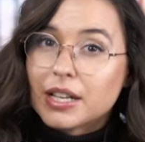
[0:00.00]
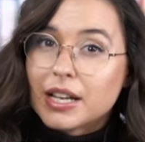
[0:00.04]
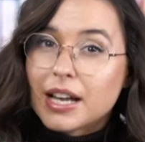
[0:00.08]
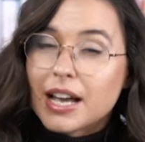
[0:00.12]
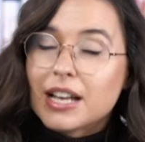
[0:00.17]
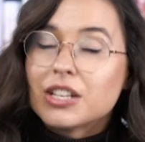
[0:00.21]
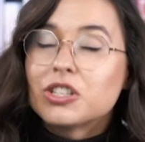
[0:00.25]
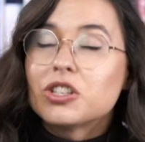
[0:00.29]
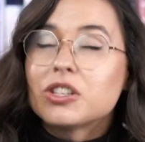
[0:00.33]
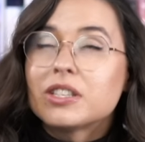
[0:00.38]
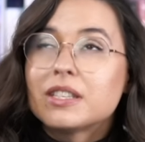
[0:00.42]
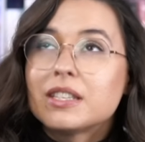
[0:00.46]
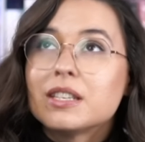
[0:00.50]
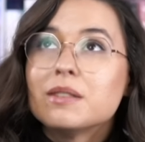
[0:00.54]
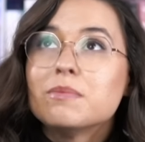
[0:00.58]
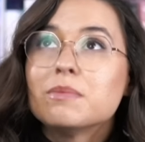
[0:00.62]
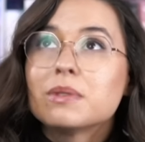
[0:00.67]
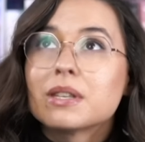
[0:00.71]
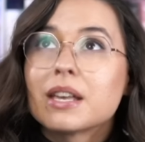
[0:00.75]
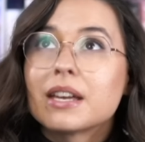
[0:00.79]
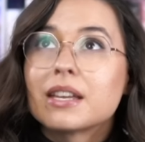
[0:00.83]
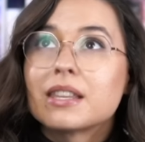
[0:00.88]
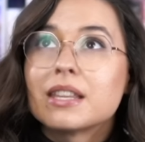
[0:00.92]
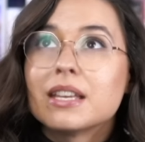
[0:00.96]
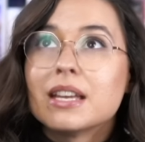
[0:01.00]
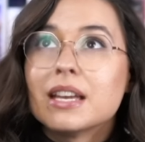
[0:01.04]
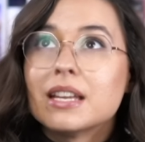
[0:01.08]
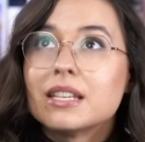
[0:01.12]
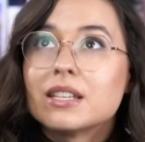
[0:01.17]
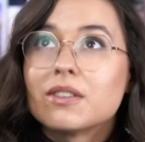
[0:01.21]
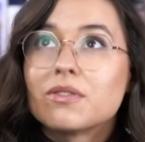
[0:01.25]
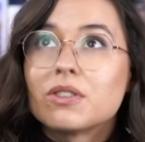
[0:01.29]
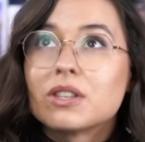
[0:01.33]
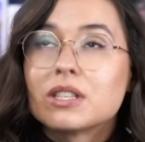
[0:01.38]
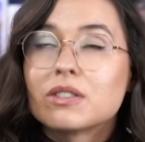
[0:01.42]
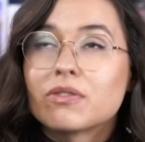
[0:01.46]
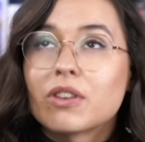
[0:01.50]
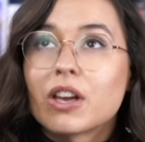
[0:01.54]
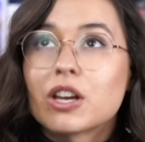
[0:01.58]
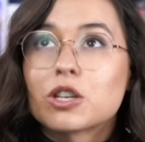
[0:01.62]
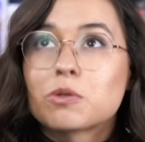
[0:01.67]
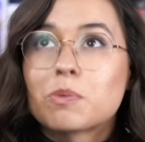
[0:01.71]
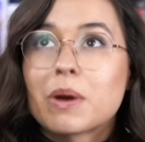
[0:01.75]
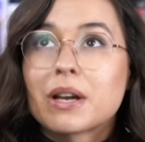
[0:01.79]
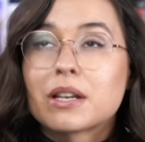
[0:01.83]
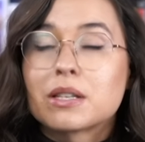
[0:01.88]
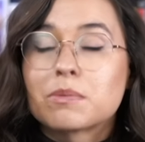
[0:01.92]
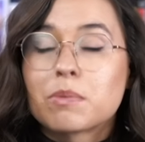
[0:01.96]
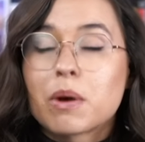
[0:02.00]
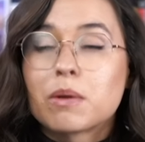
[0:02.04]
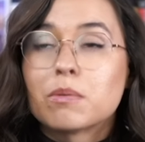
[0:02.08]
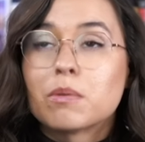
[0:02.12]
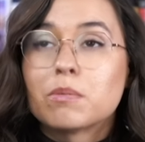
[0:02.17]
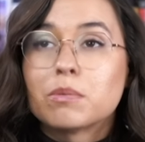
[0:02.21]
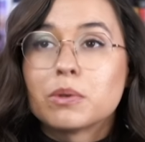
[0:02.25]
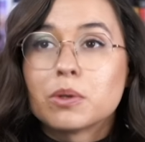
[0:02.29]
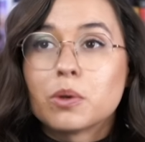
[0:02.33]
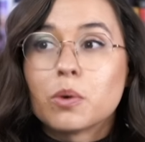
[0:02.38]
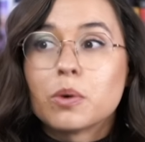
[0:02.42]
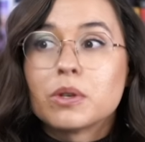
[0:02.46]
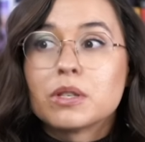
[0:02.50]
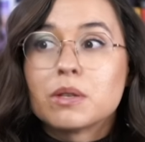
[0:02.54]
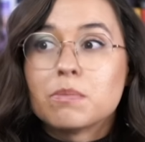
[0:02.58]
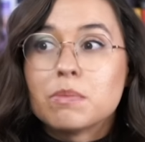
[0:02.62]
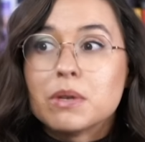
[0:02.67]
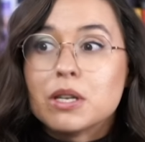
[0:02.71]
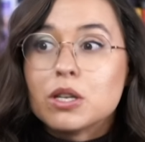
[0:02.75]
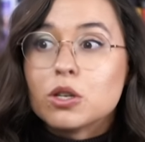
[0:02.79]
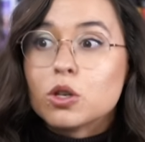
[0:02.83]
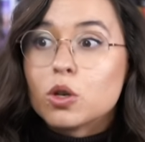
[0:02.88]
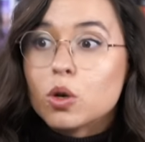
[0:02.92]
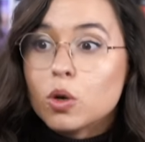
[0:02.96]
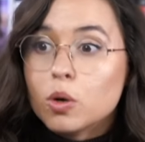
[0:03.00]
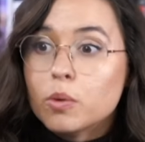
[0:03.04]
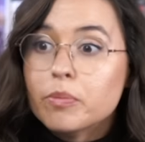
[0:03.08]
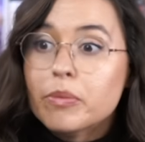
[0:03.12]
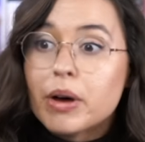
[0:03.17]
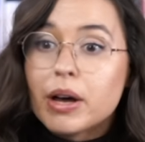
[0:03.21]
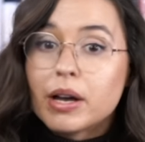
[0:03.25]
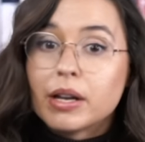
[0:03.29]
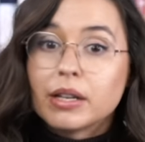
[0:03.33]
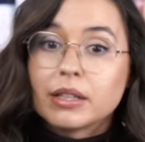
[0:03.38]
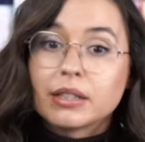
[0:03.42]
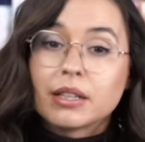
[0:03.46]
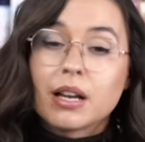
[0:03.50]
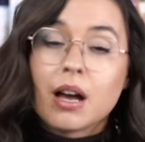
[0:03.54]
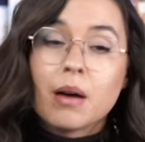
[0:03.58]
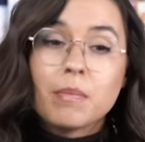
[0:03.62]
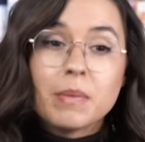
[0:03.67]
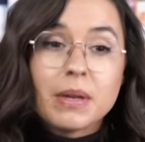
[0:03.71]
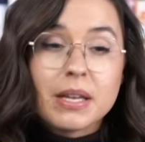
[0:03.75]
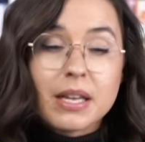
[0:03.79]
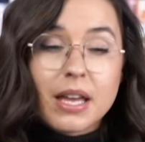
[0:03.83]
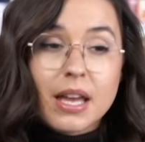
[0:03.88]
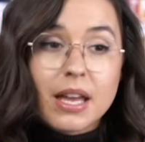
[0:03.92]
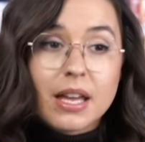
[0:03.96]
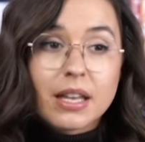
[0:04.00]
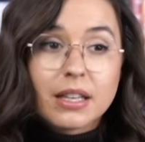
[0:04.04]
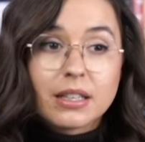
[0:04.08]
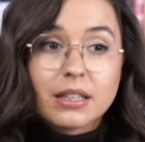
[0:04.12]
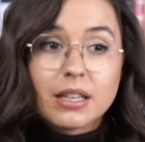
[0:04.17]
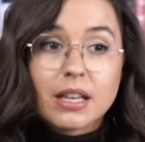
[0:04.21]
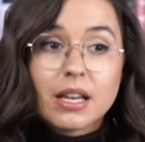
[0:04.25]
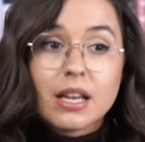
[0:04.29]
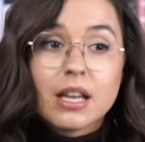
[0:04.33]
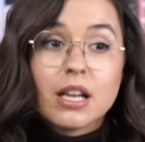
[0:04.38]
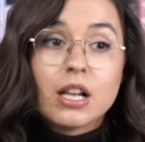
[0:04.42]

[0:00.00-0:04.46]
It just seems like the end of this flashback is probably going to be Kuma coming in,